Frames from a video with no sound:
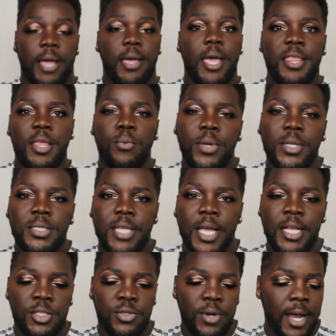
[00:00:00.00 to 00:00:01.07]
And then once
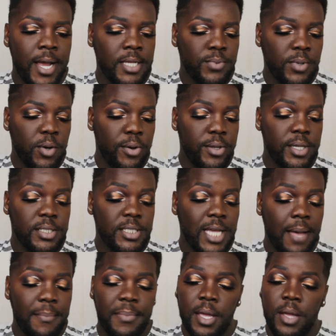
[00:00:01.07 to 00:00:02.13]
that dries, we're going to
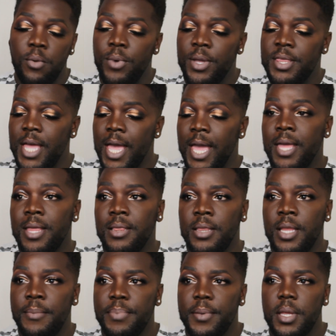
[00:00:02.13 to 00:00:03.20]
top it with a
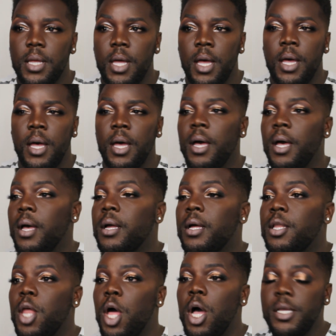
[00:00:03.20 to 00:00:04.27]
lip
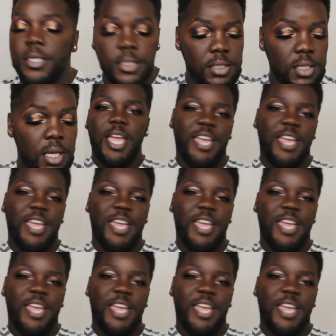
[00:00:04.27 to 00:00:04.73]
gloss.